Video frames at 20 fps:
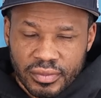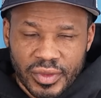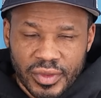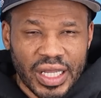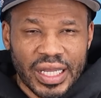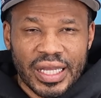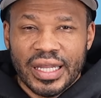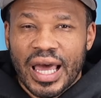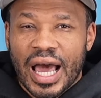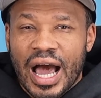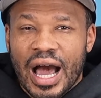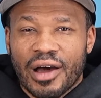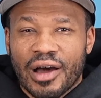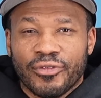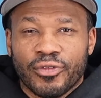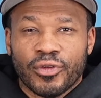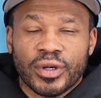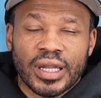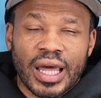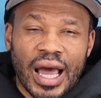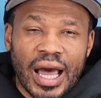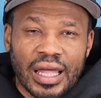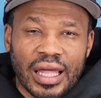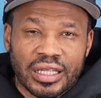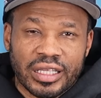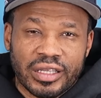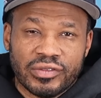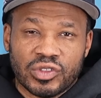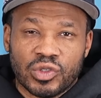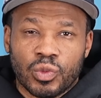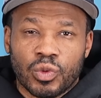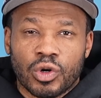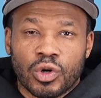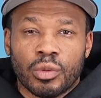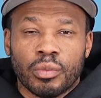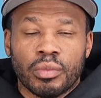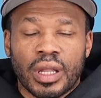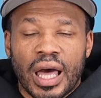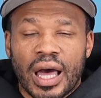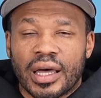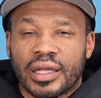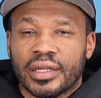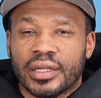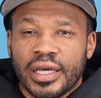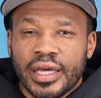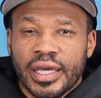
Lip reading: An eye for an eye leaves the world blind.